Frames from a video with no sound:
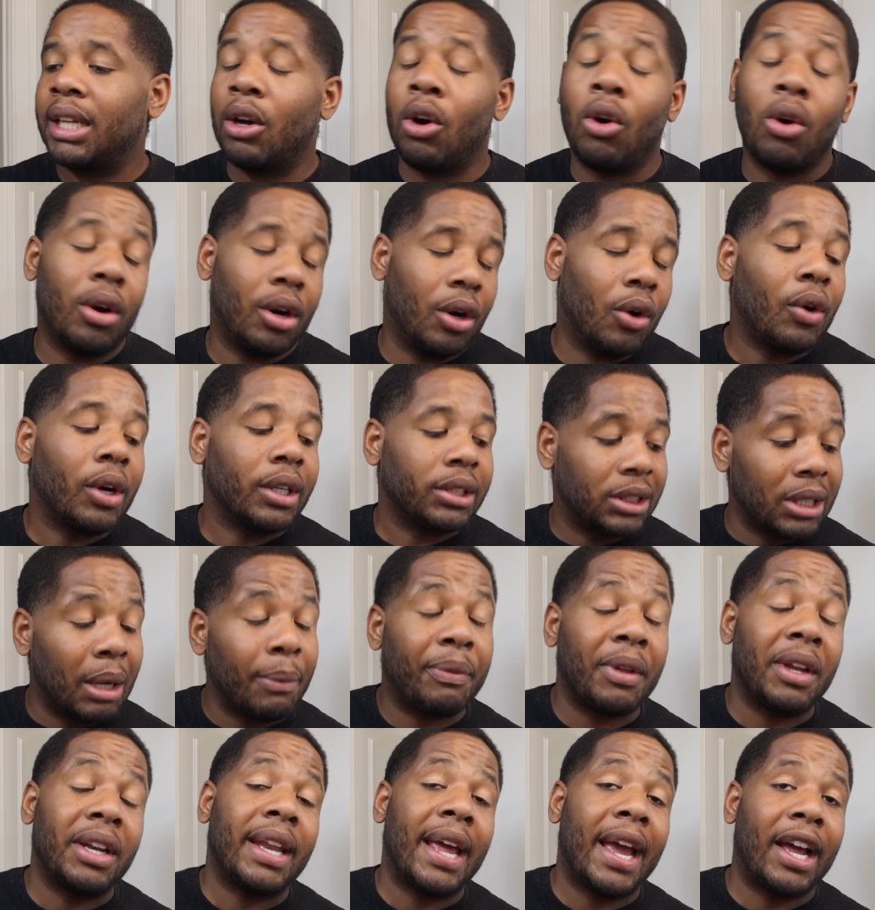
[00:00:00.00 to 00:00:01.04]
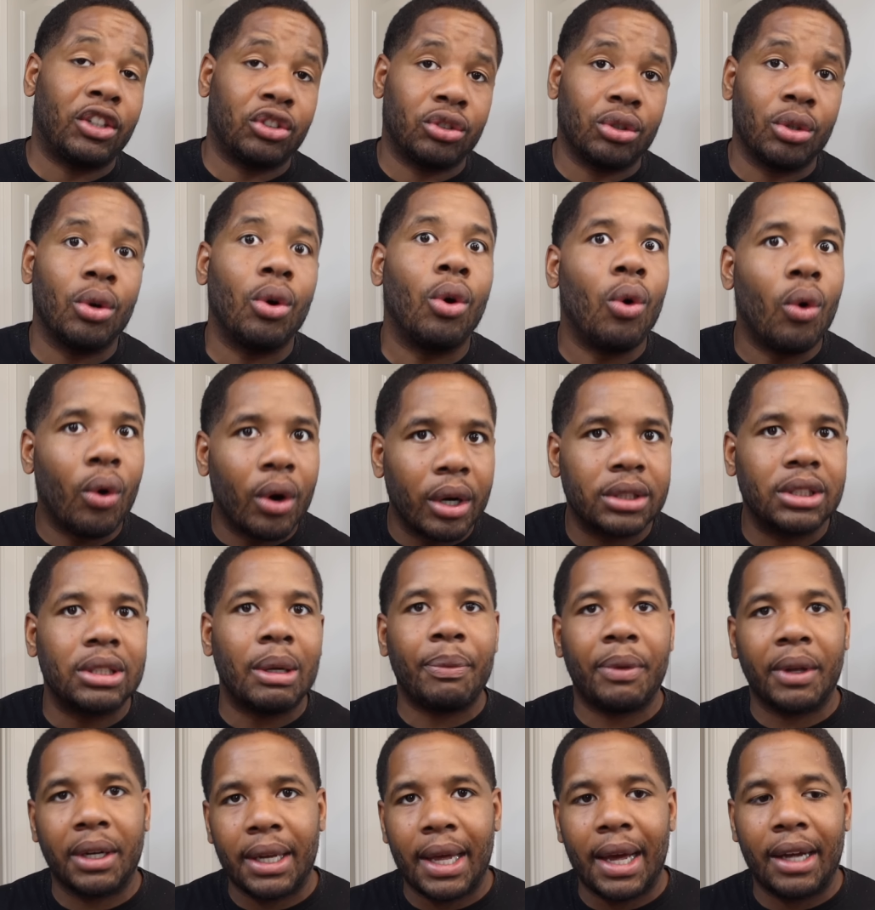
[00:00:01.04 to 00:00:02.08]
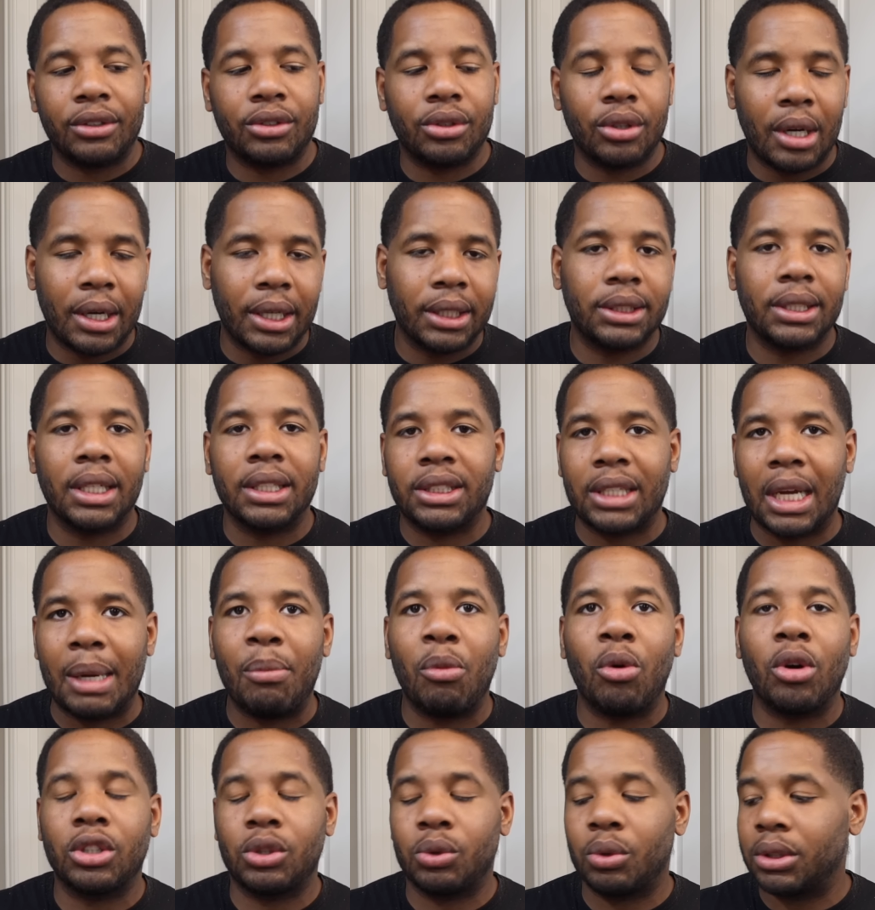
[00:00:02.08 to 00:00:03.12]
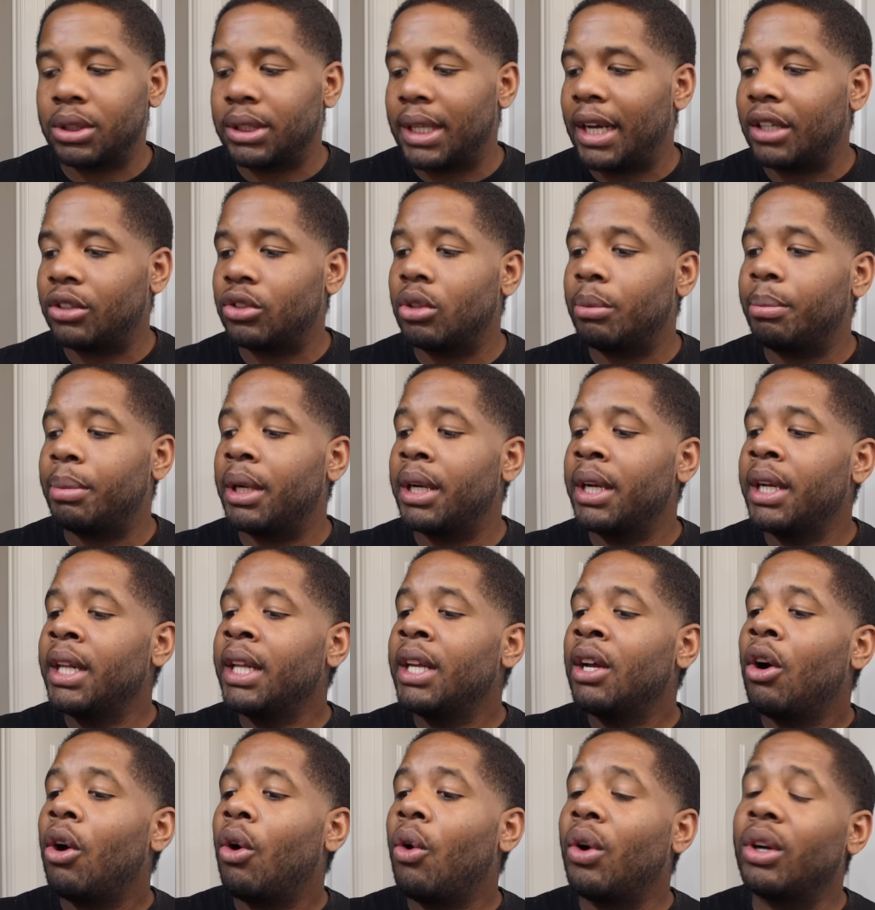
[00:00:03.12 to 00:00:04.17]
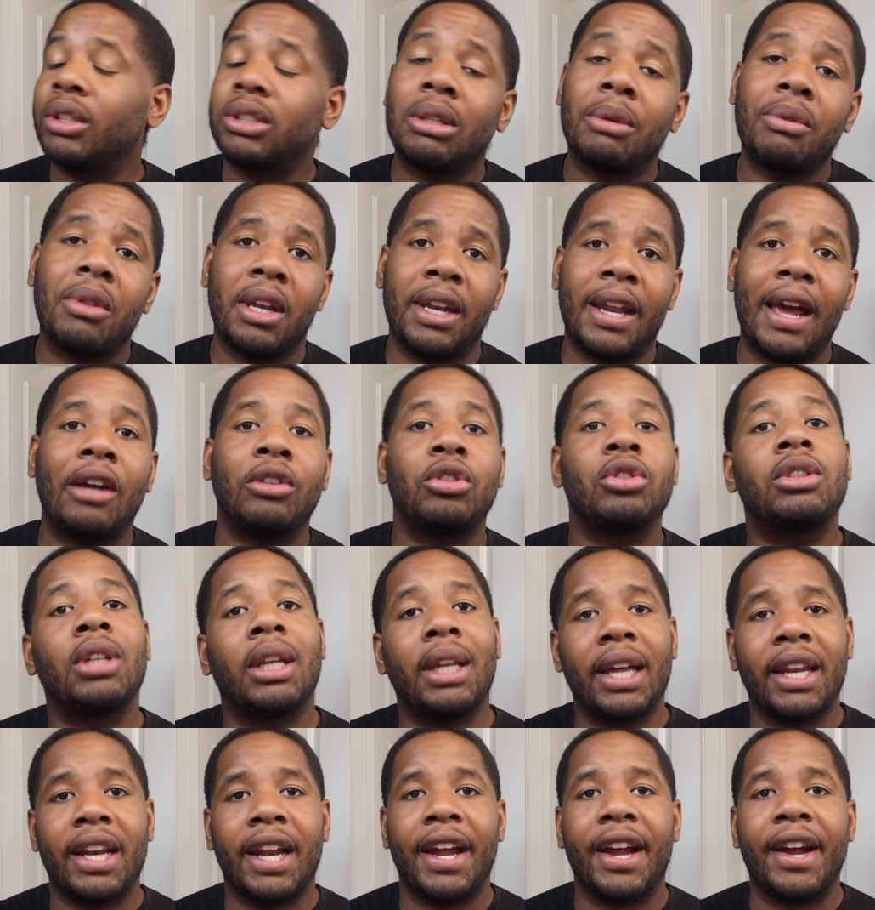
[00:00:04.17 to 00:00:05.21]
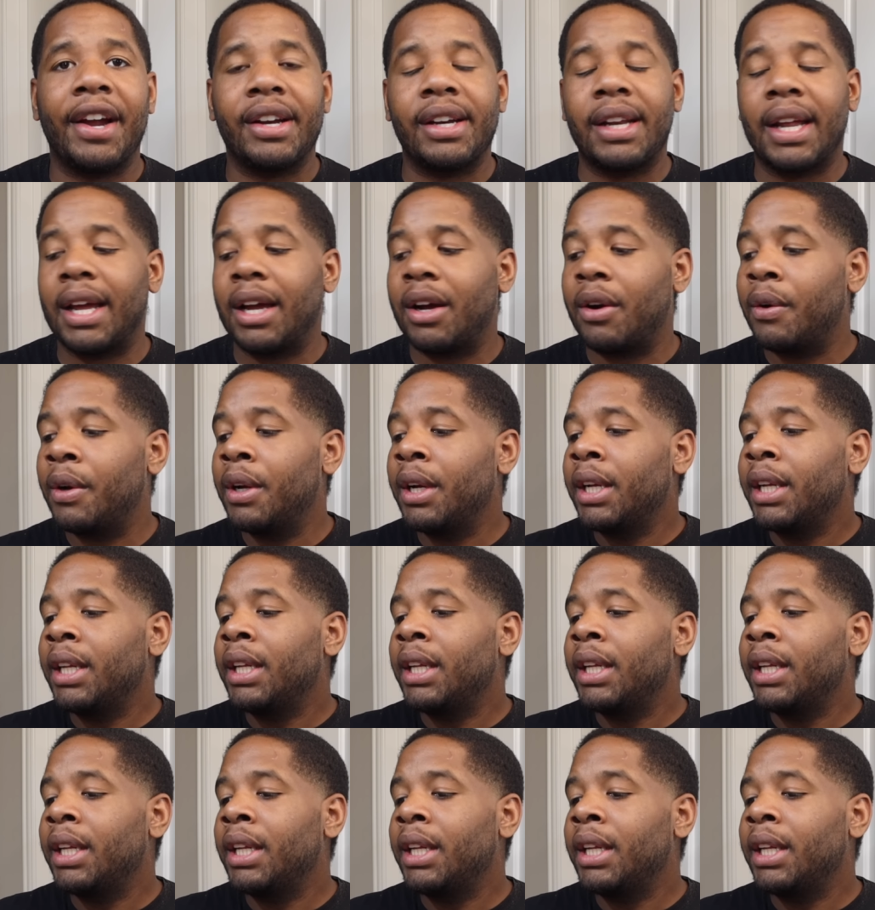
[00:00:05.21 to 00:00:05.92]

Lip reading: or something natural. I didn't say Shea Moisture was natural, or something natural to lay the hair down.